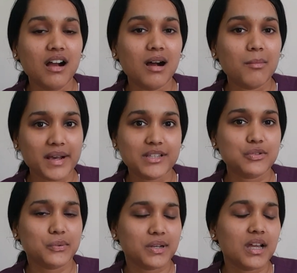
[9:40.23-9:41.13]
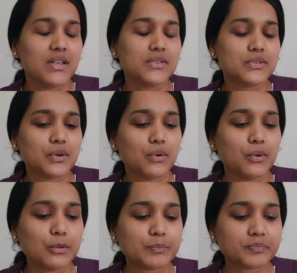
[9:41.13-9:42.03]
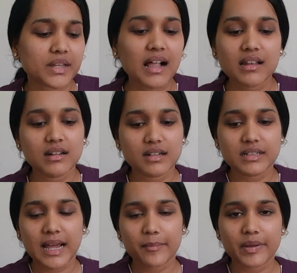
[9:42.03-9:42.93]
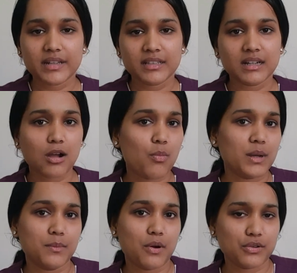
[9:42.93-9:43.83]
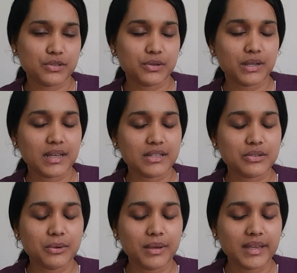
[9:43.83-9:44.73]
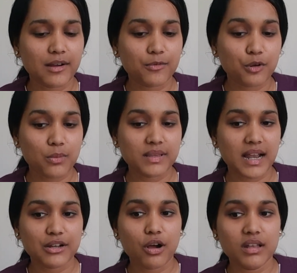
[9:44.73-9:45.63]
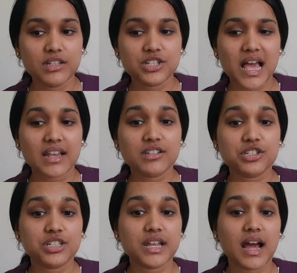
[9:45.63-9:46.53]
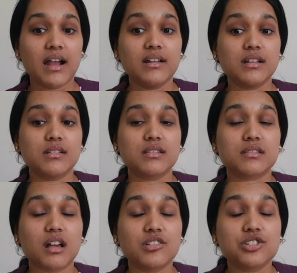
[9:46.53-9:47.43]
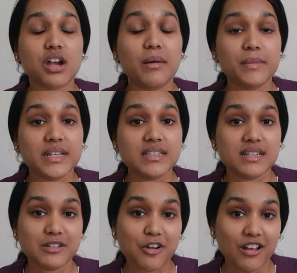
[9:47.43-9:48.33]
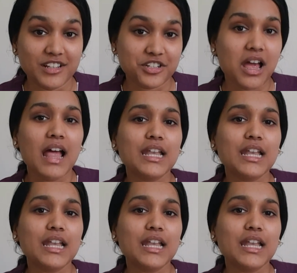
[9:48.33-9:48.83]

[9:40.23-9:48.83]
Mysore. So I'll type it in the comment box. Okay, so yeah, from that college, and she had such amazing knowledge.